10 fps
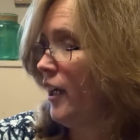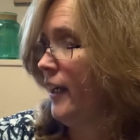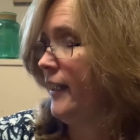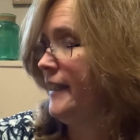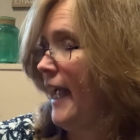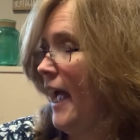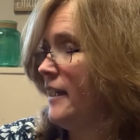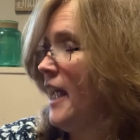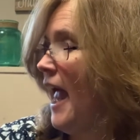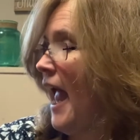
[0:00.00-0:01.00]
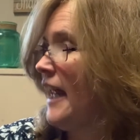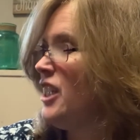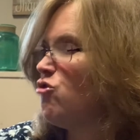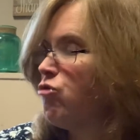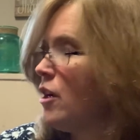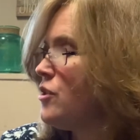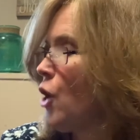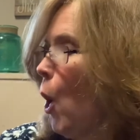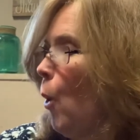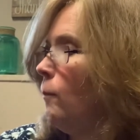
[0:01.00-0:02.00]
again, and he runs
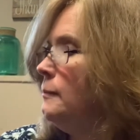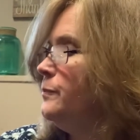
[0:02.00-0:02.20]
home,